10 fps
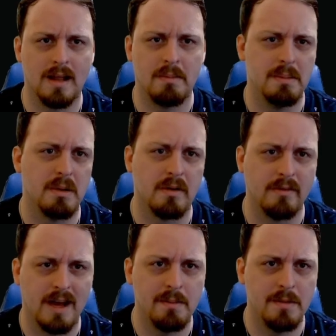of people are
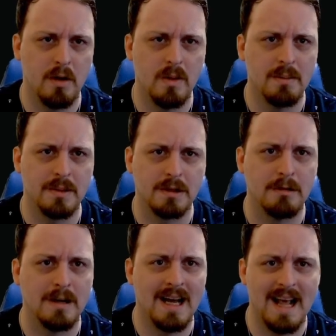vibe coding, but they're
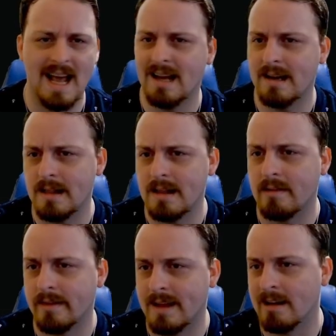not adding these
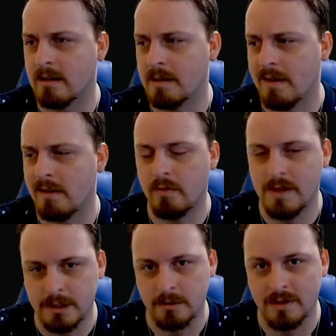security-based
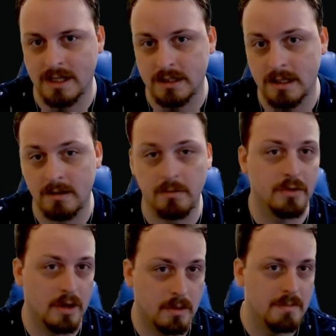features out there.
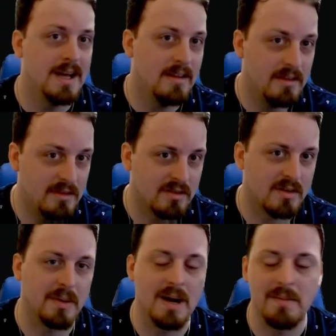So this is just a
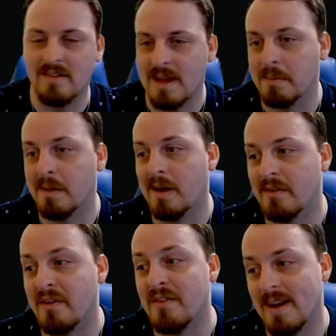prime example of
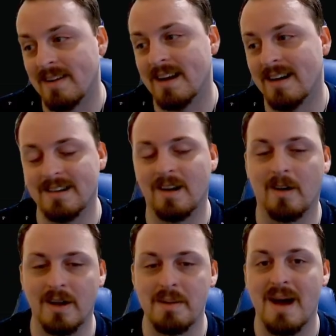a very
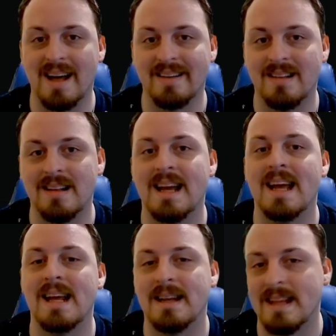unguarded model
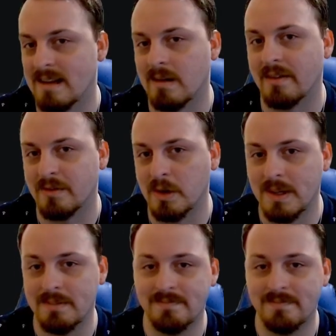and getting right through it.